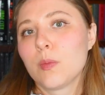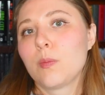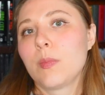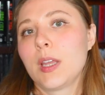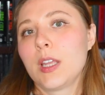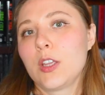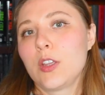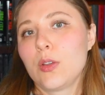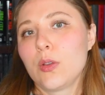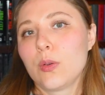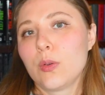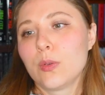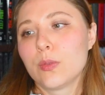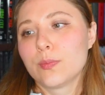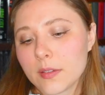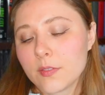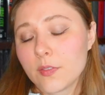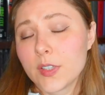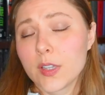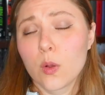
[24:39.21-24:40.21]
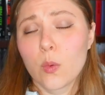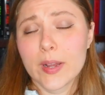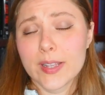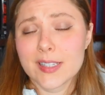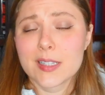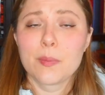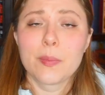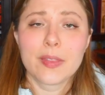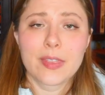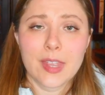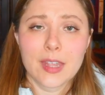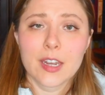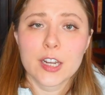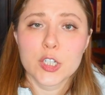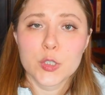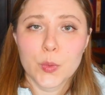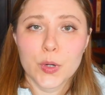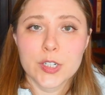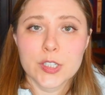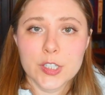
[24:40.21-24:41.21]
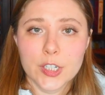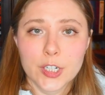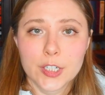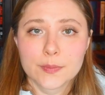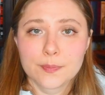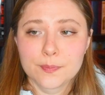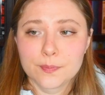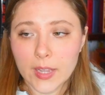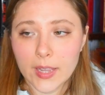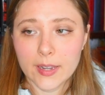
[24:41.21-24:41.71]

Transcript: make you feel quite sympathetic towards her.